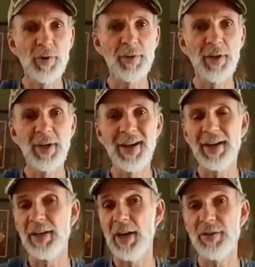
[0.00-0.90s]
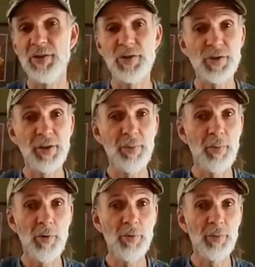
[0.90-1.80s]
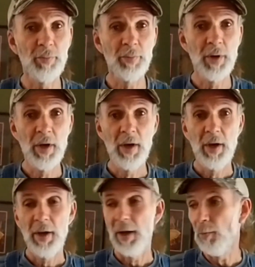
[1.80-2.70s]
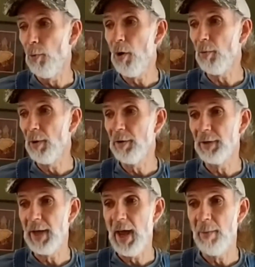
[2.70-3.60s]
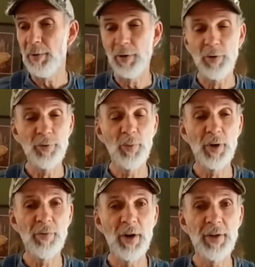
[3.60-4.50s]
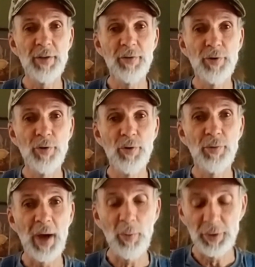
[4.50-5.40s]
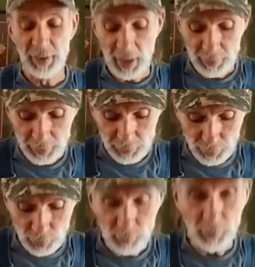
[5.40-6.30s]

anything. I can actually just slip them on and walk around the cabin or go do whatever I need to do. Now, I wouldn't get out in the dirt